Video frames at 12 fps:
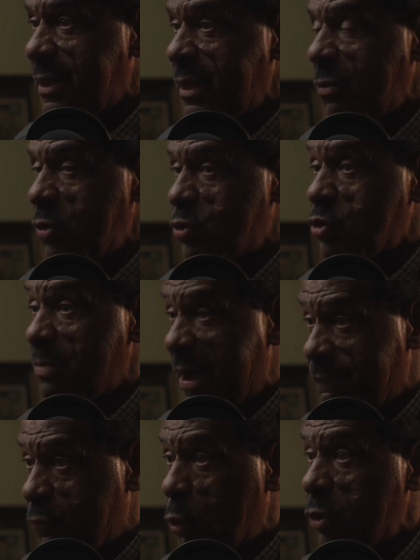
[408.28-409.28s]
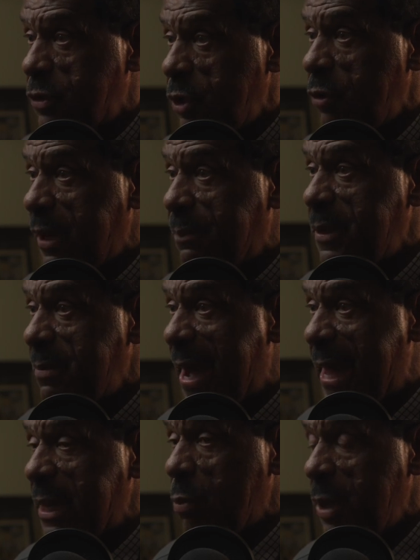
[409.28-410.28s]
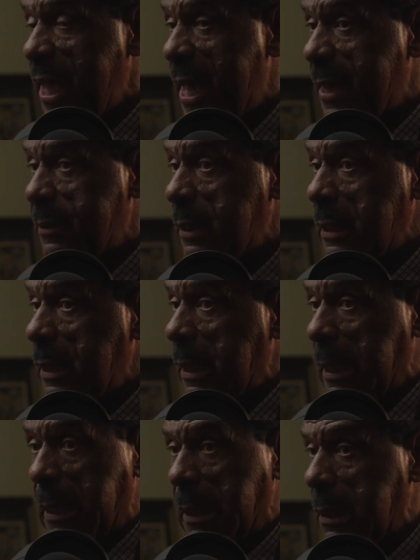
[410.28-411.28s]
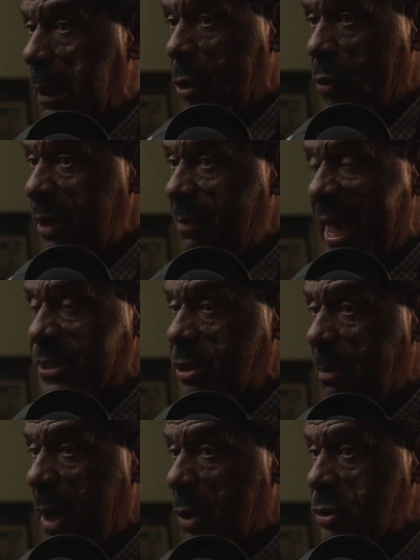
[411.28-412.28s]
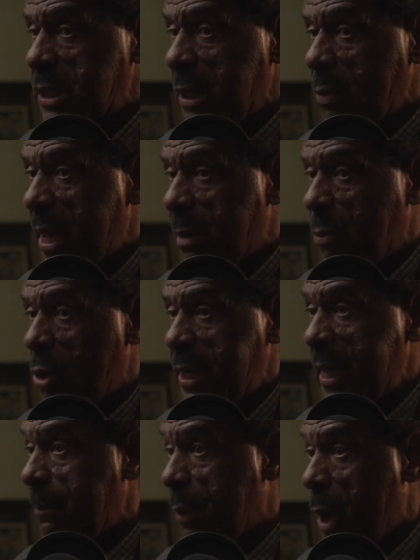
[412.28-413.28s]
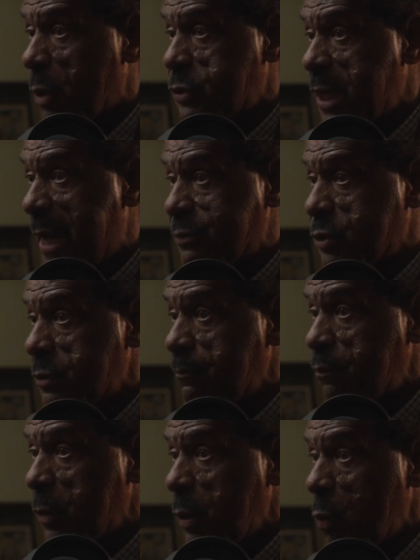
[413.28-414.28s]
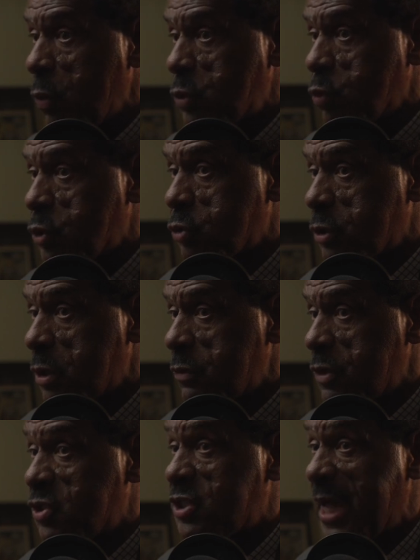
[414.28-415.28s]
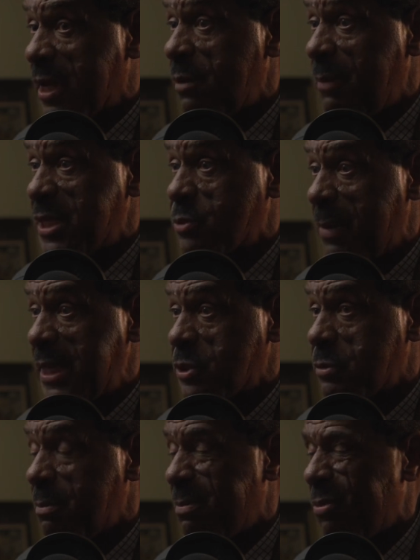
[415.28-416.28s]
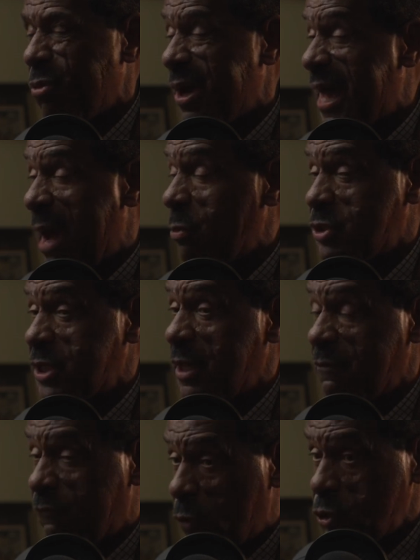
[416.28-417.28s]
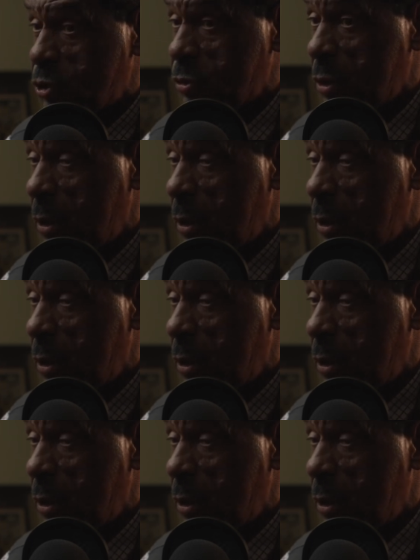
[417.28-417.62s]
which was my fourth year at Peabody, we had a great basketball team. We had a boy named Paul Thompson, which was the second best I would say the first